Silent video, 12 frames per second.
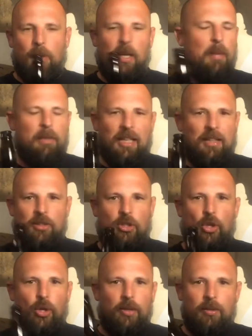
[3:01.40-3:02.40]
But I mean, it's
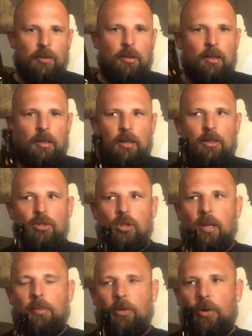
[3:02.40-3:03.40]
good. Don't
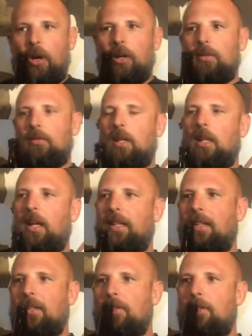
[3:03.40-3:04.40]
get me wrong. I like
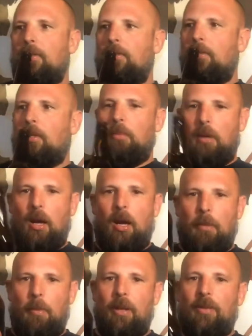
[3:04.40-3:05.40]
this. I'm a,
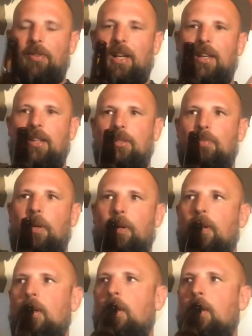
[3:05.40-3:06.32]
I'm a big fan of this beer.